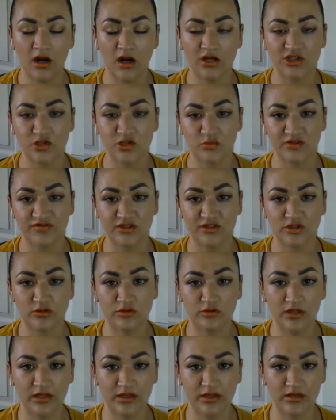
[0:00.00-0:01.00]
Our
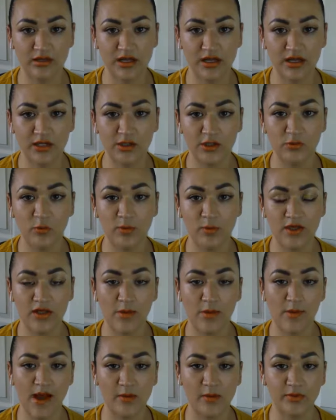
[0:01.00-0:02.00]
superficial layer here will be
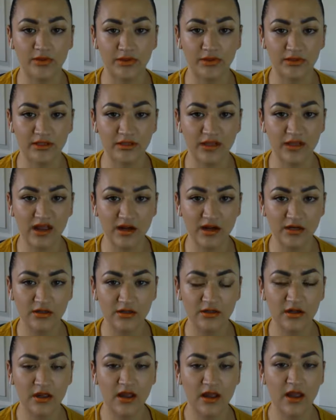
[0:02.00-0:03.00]
the papillary
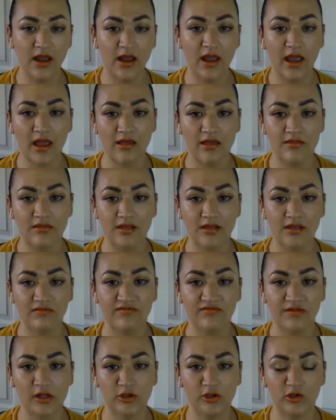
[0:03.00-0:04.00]
layer, and then
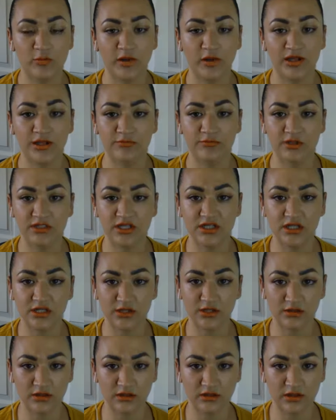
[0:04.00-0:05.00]
followed by the
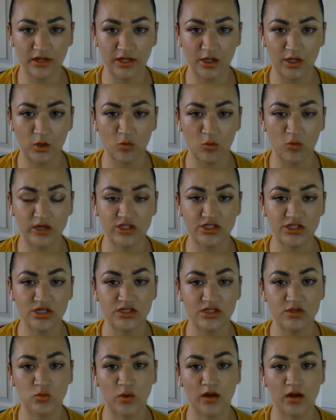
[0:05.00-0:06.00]
reticular layer, which
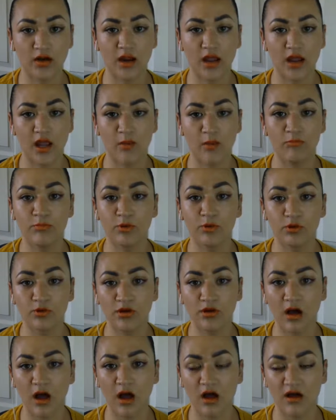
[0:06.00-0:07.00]
is where a
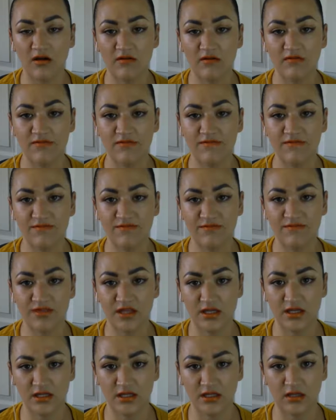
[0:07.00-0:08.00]
bulk of
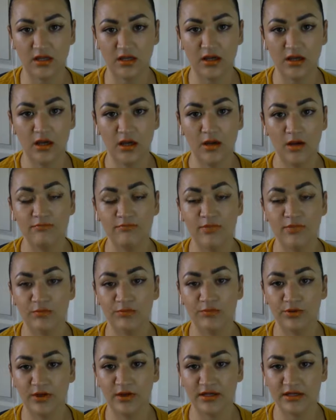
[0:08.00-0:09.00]
the
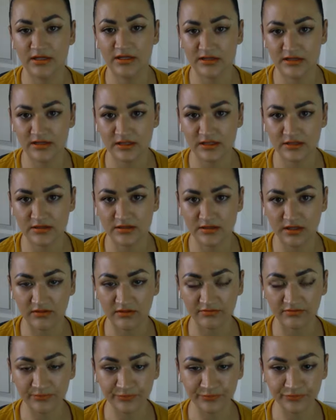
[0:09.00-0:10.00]
membrane consists
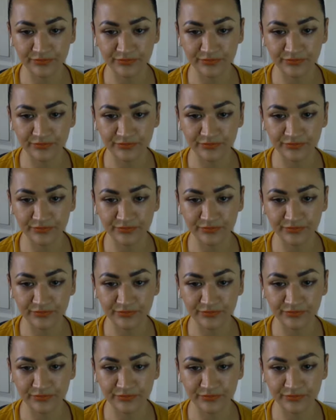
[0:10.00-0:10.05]
of.